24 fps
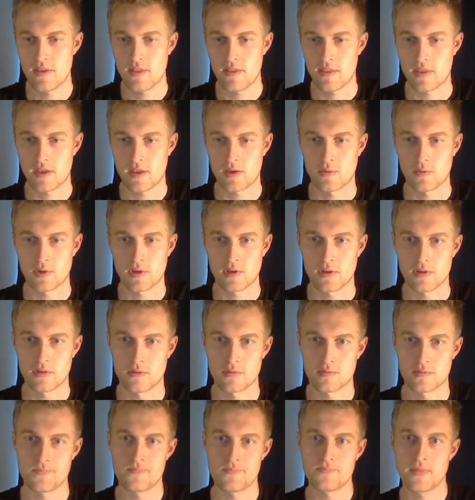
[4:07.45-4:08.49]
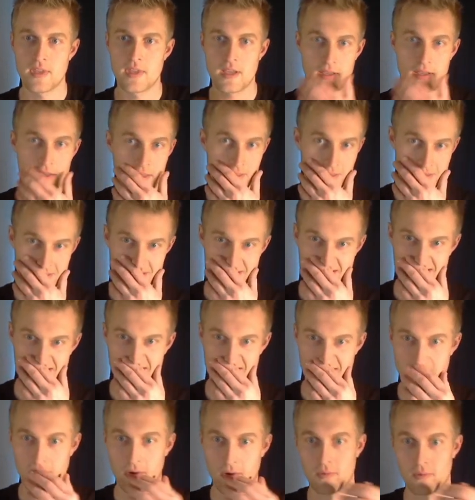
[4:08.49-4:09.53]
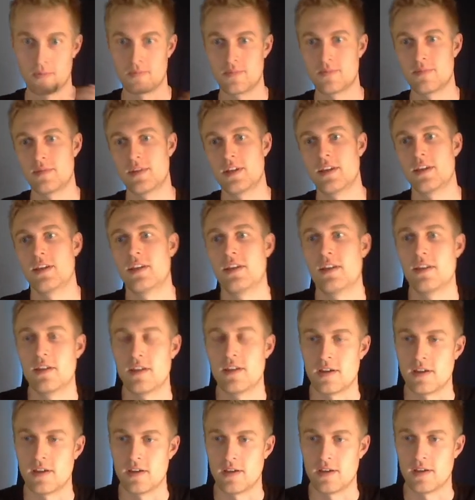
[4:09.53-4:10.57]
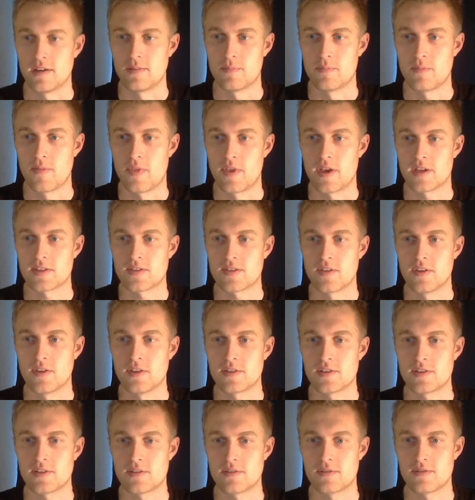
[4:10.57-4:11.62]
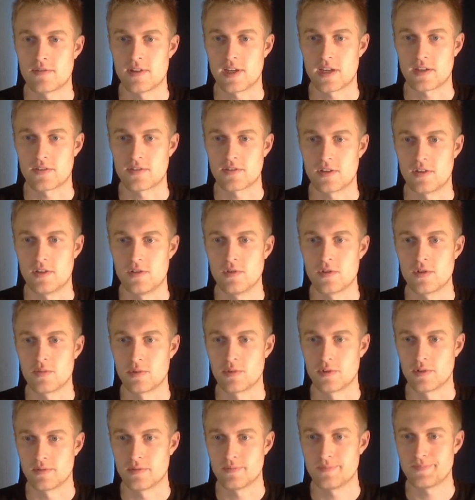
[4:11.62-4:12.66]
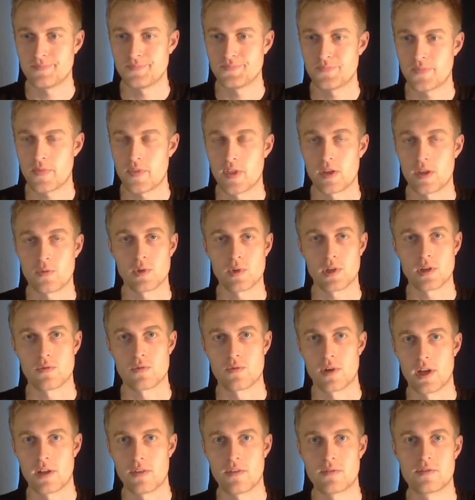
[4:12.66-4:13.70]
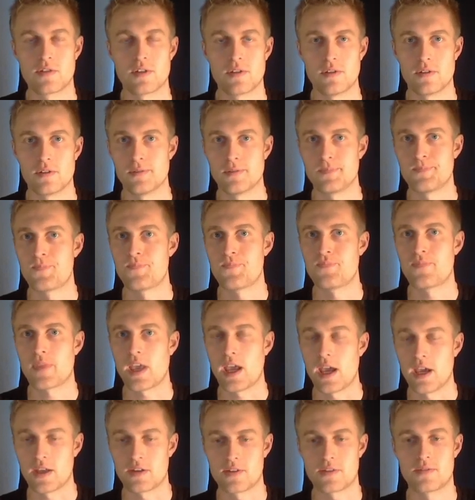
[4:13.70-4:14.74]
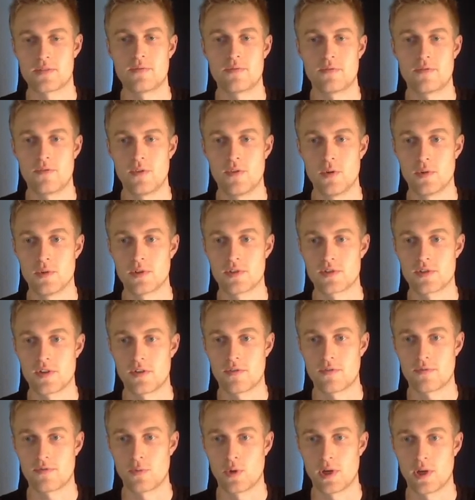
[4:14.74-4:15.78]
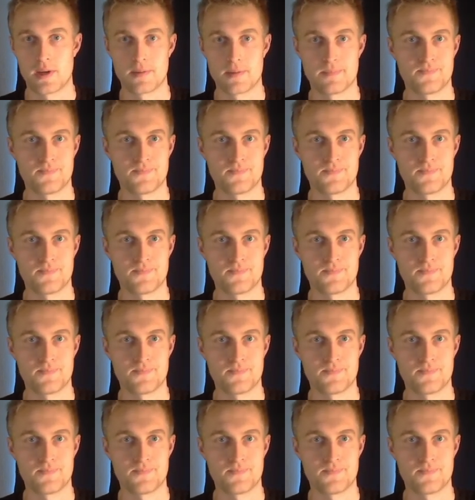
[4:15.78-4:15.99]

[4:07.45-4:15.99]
There we go. So there's this executable that we can run to add Fluent software,